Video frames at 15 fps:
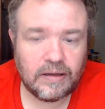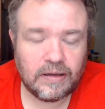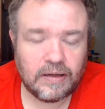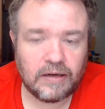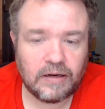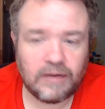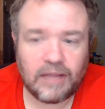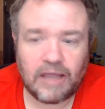They
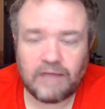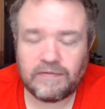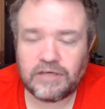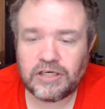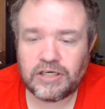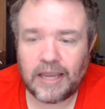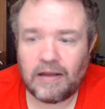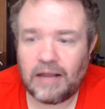have a
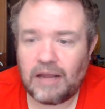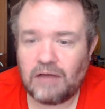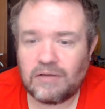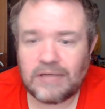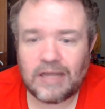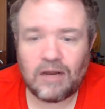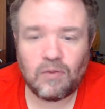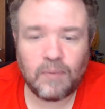child
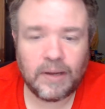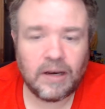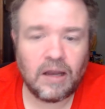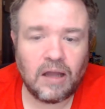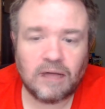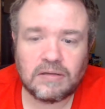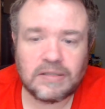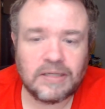outside of wedlock or